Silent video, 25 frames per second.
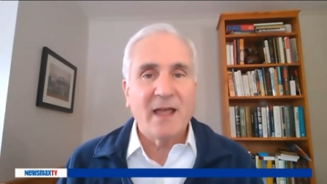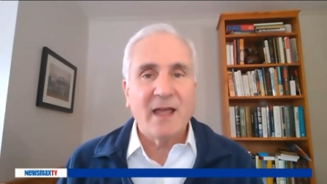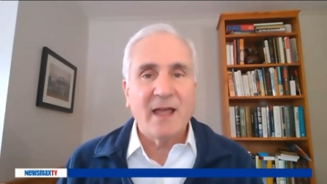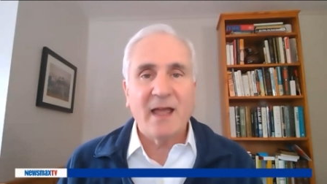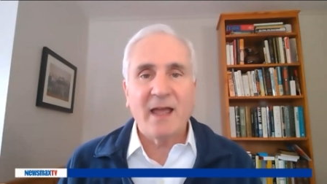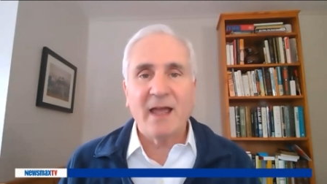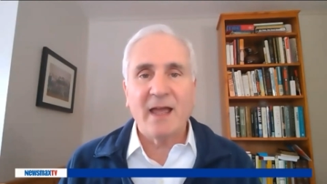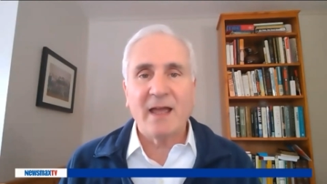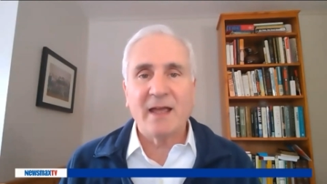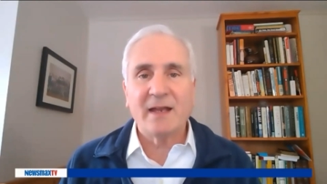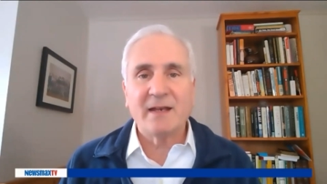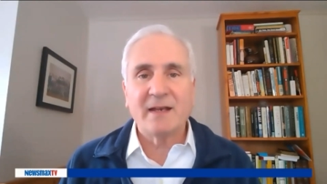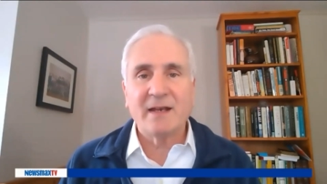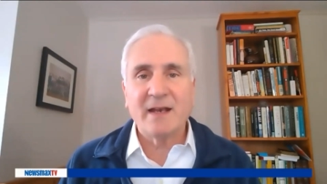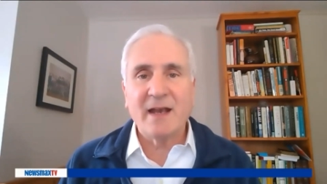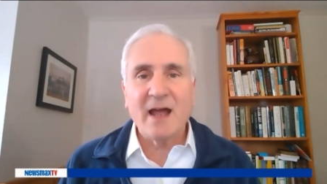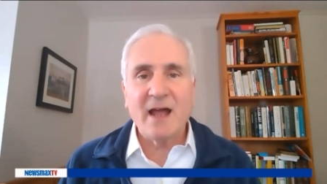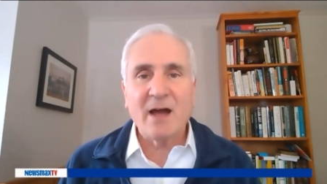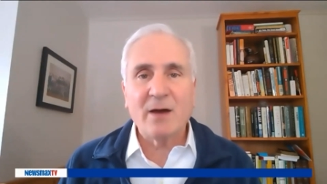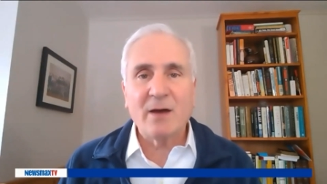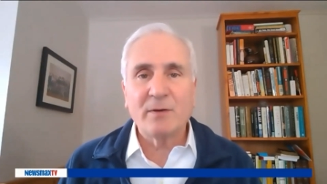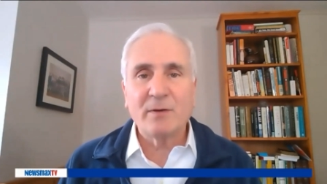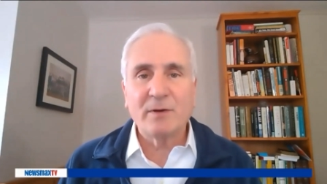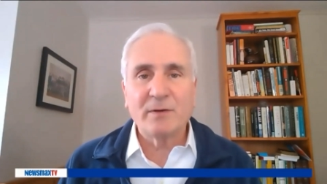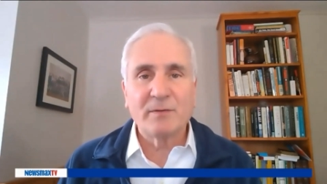And
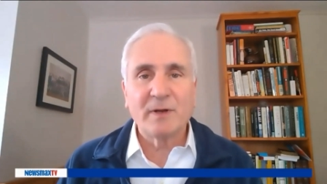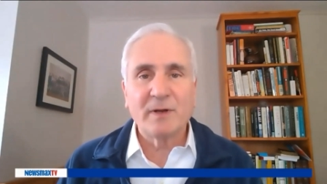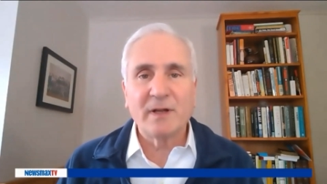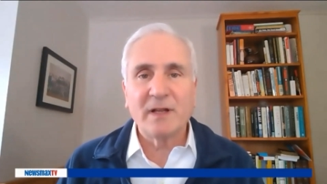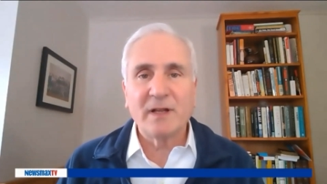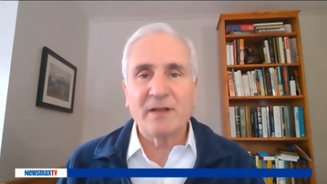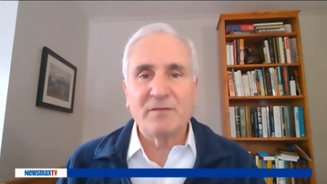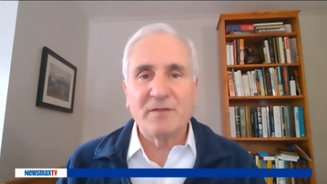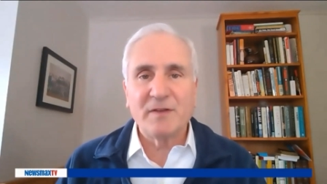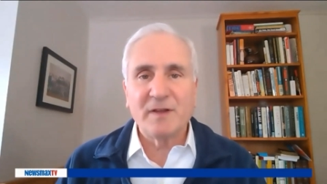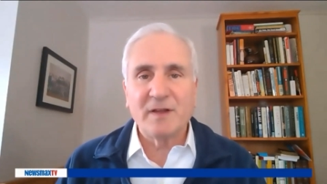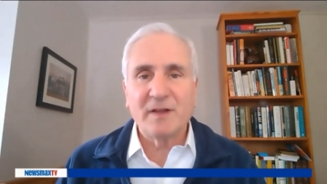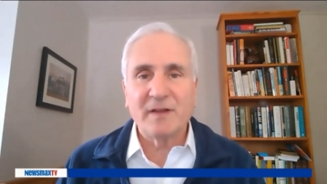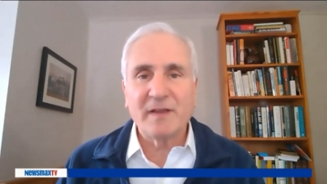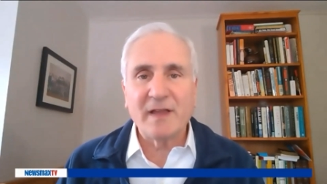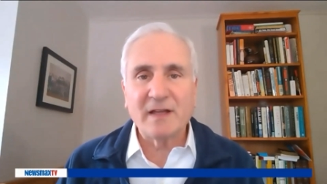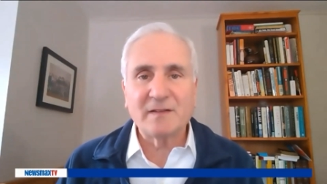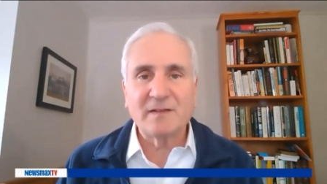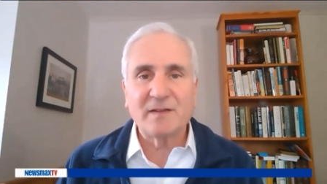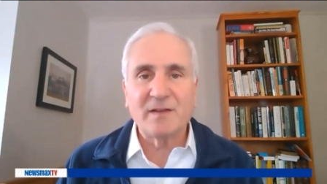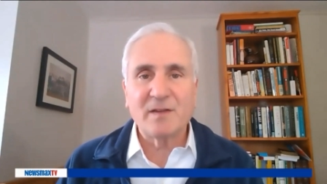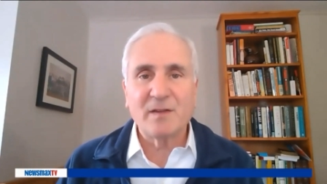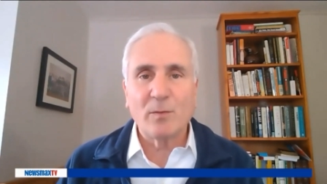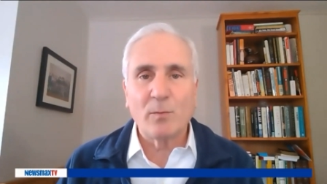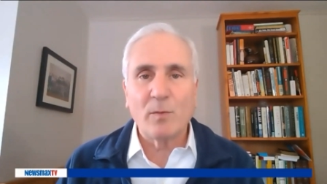now we really feel
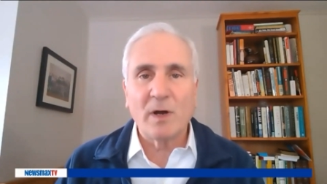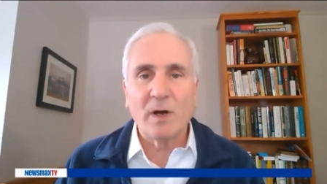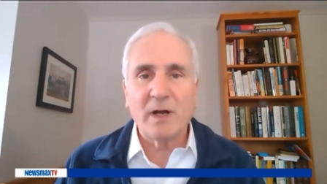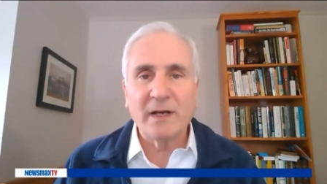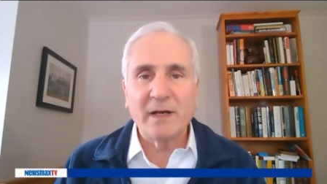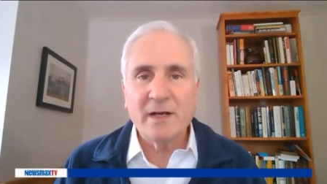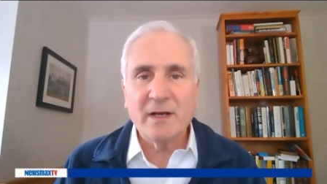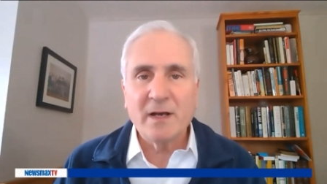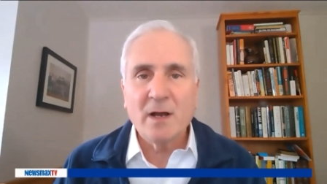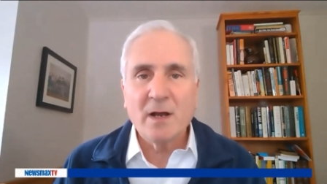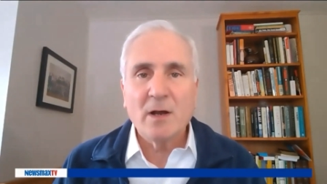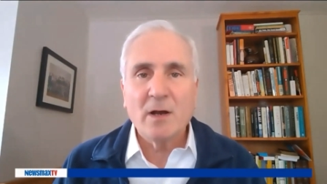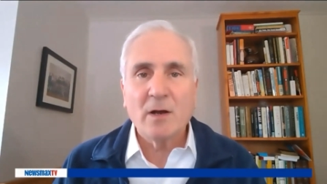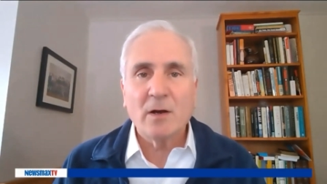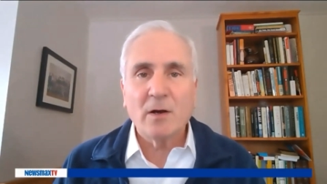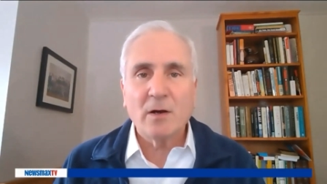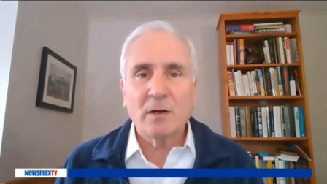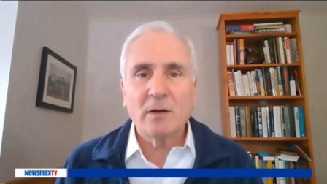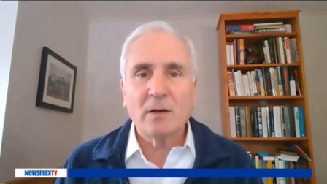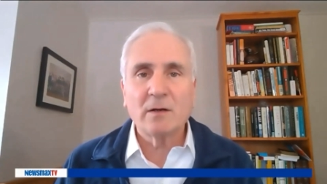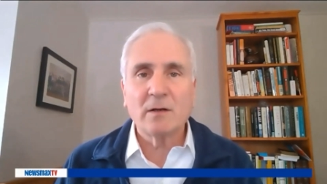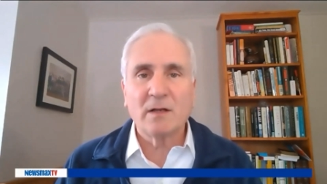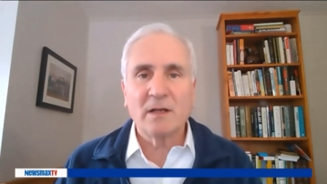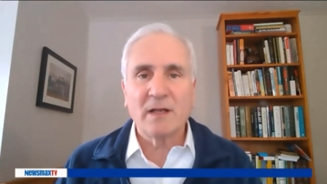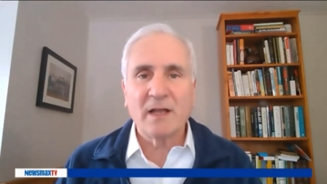that's the one
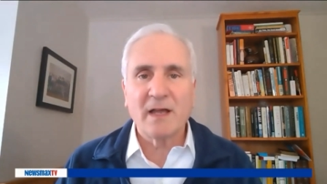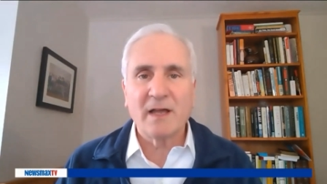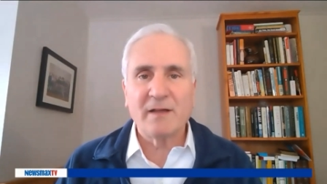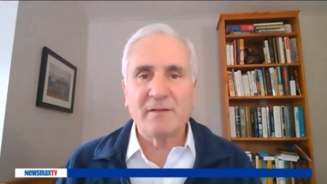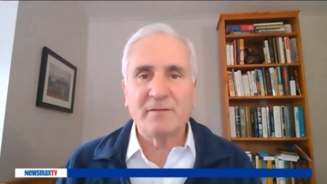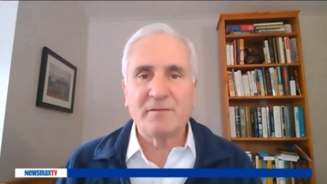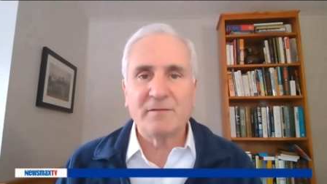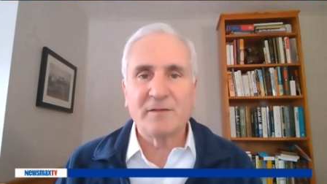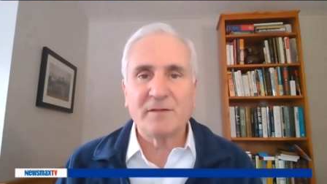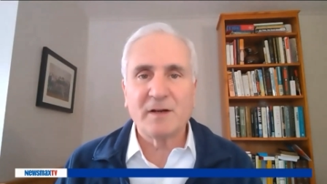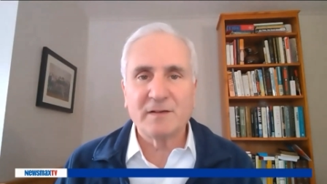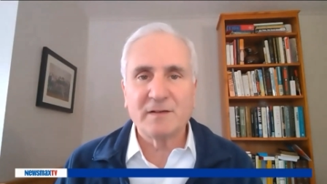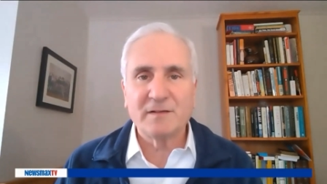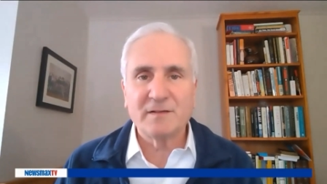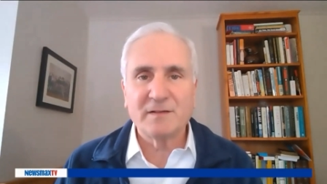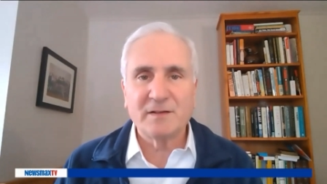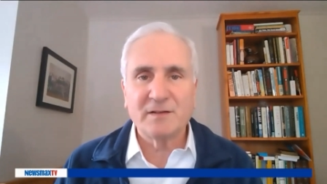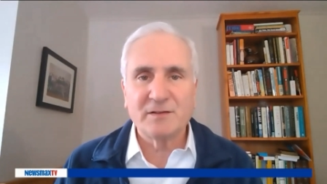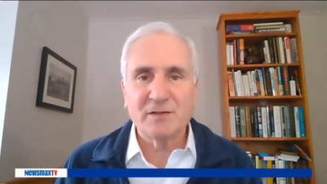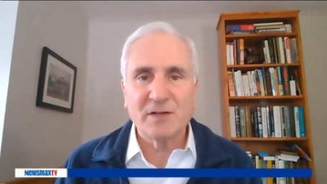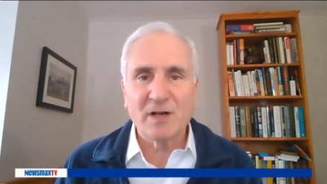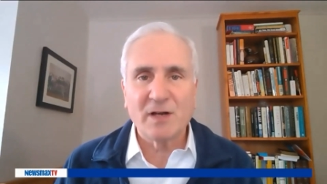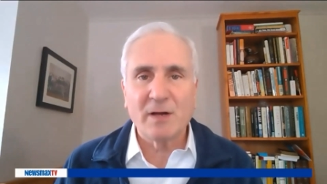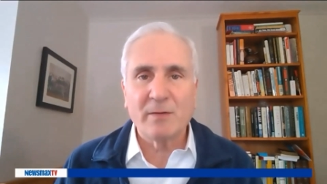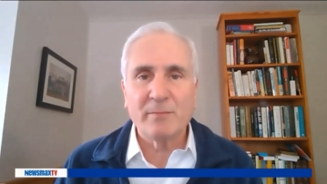hurdle left for us to
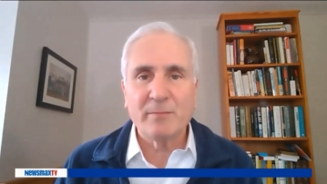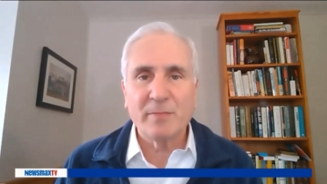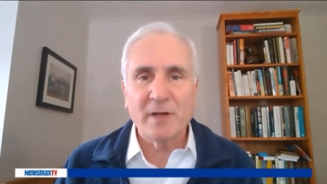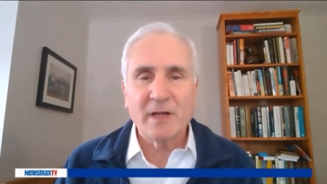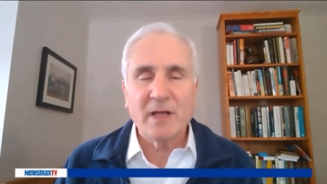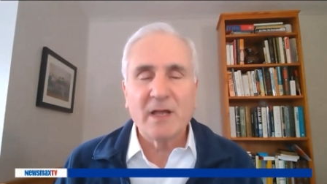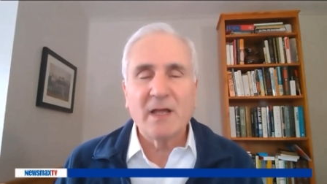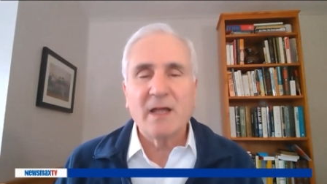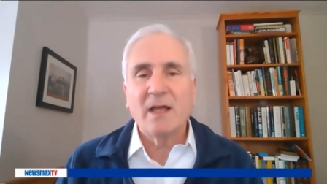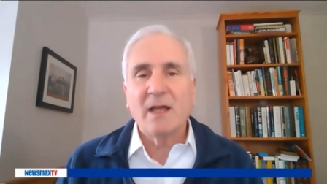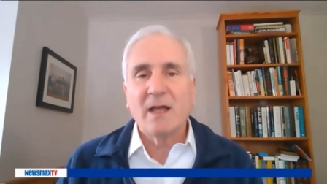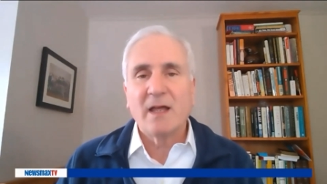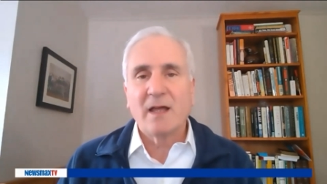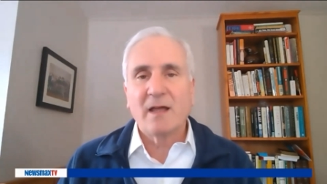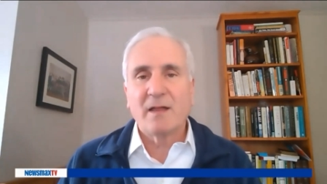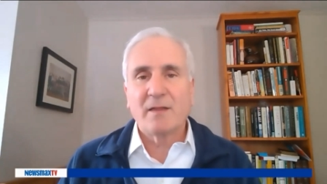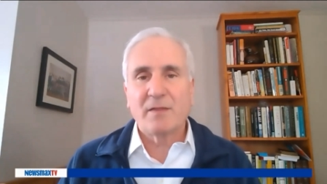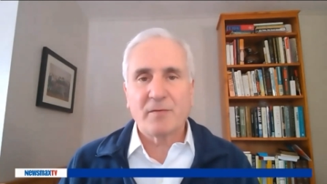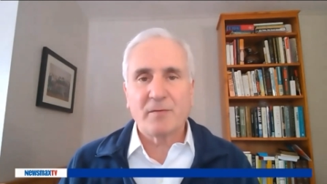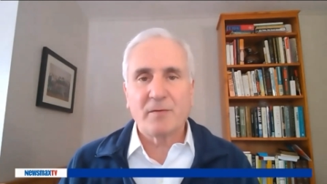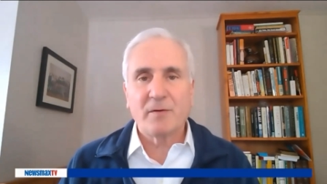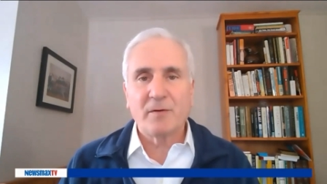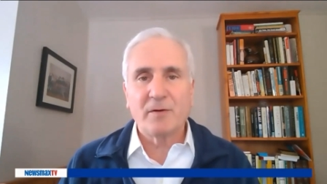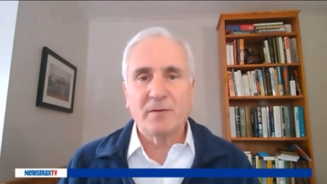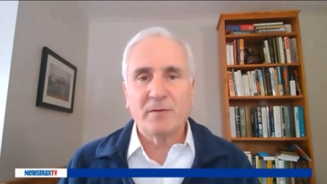jump
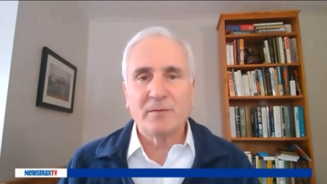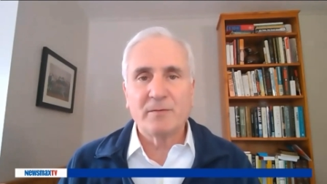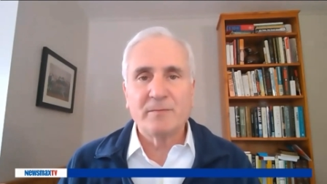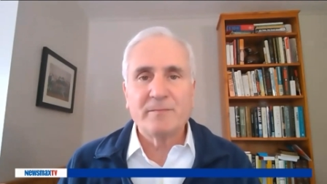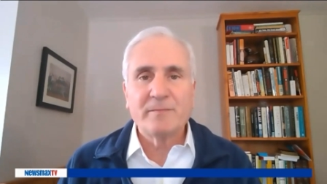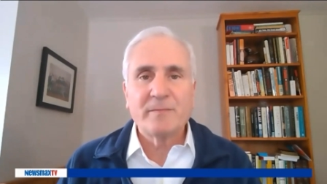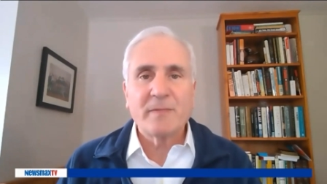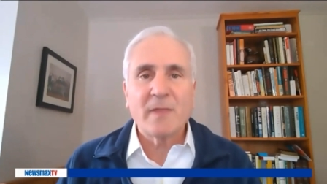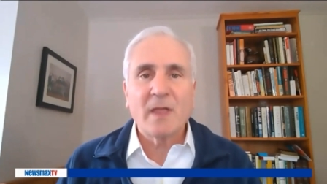through.